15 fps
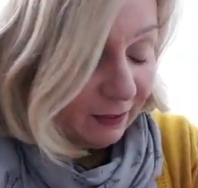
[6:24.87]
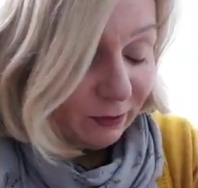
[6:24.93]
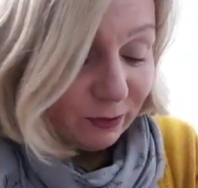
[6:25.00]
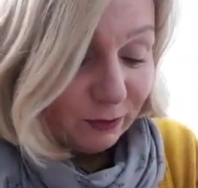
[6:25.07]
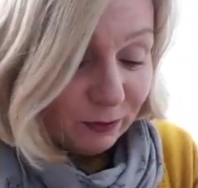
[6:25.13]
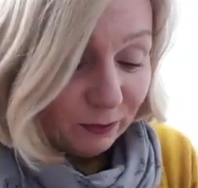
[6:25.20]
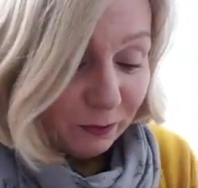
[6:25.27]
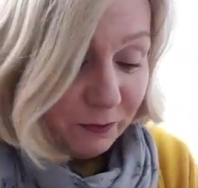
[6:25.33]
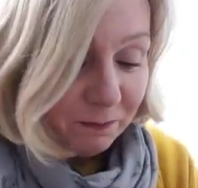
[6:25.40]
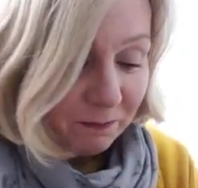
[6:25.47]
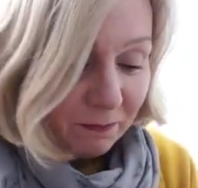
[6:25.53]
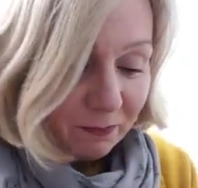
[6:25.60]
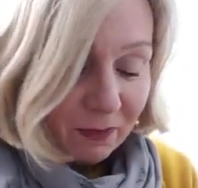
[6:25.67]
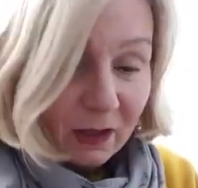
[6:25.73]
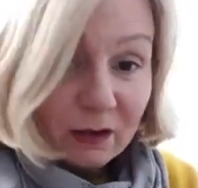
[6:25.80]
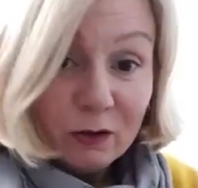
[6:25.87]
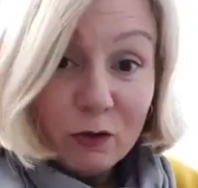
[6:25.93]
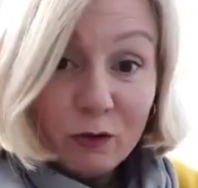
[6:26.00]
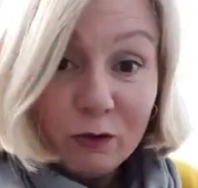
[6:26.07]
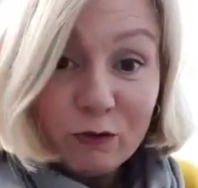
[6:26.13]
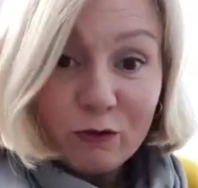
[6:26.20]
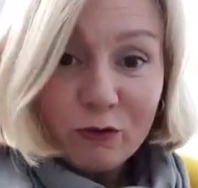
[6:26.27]
to
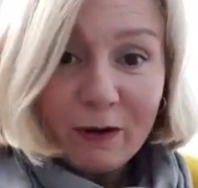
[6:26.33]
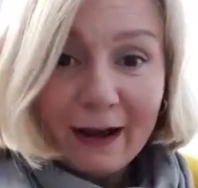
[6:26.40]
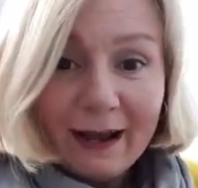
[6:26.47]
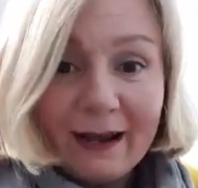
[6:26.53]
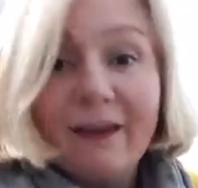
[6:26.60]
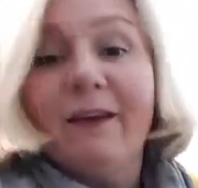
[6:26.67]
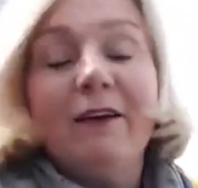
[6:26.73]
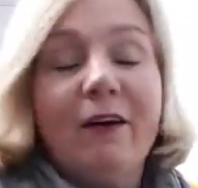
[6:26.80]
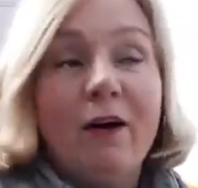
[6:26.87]
lose track